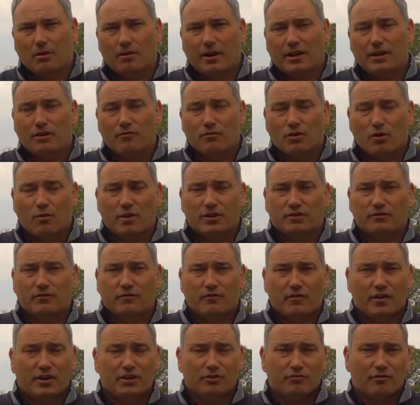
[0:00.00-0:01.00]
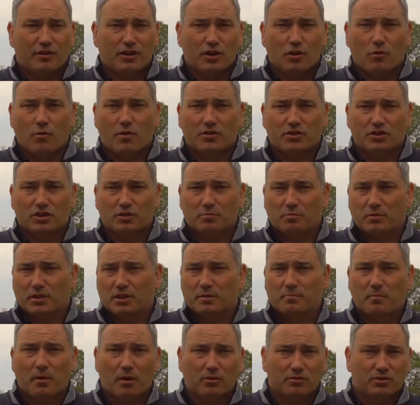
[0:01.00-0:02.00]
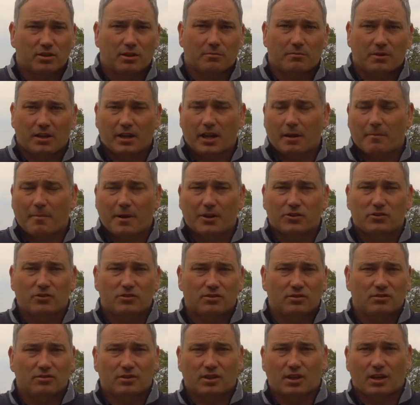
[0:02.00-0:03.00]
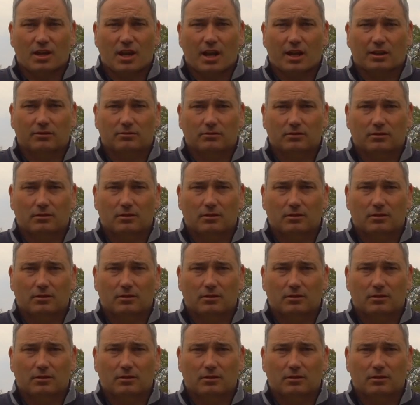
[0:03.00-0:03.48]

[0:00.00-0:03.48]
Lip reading: Any requests for videos or any questions, please post them and I'll get back to you as soon as I can.